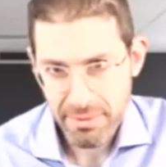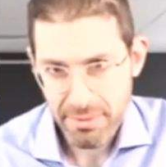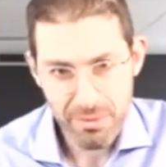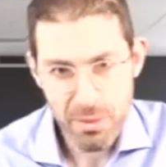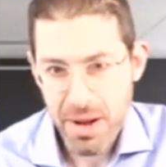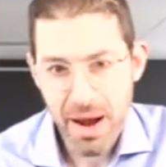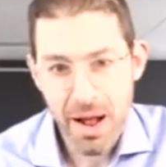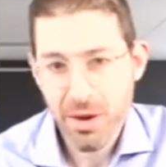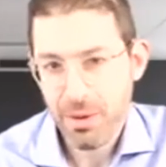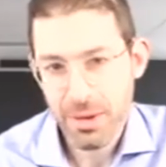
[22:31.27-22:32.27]
No matter
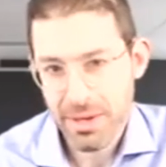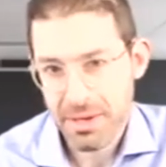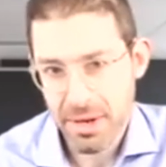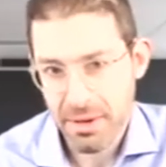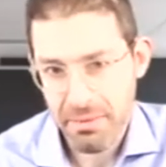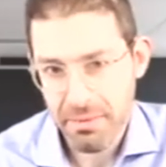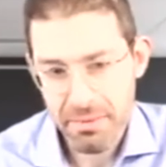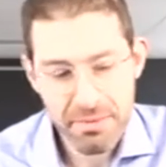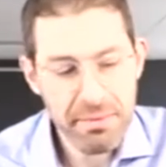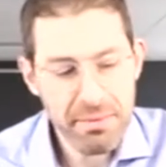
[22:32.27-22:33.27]
how you're listening,
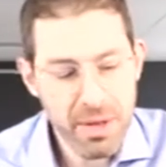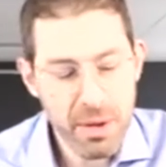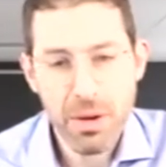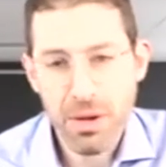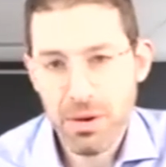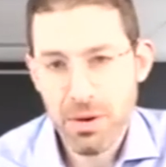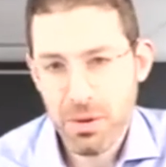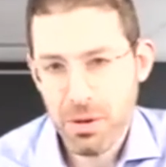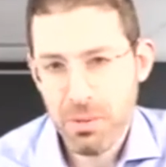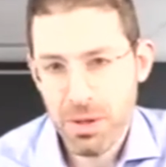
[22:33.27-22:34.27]
I want you to know
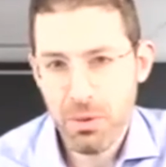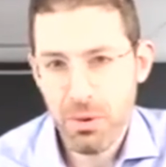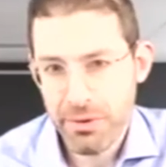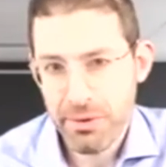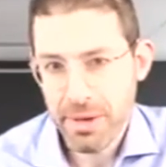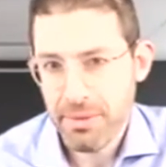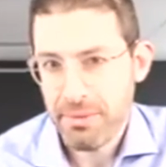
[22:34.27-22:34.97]
that you mean the world to me